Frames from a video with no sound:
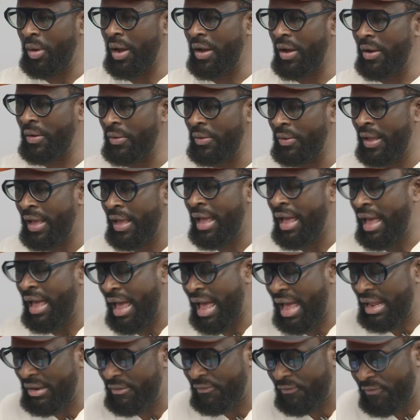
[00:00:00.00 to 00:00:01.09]
Wow.
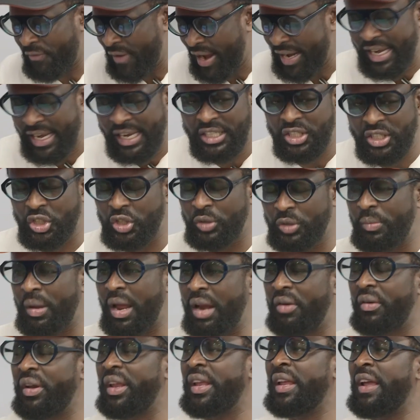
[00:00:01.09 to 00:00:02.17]
And finally,
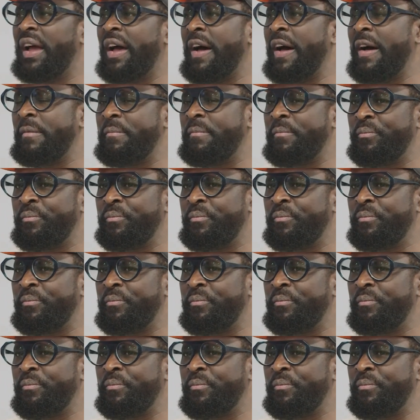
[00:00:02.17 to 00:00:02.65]
Shomari,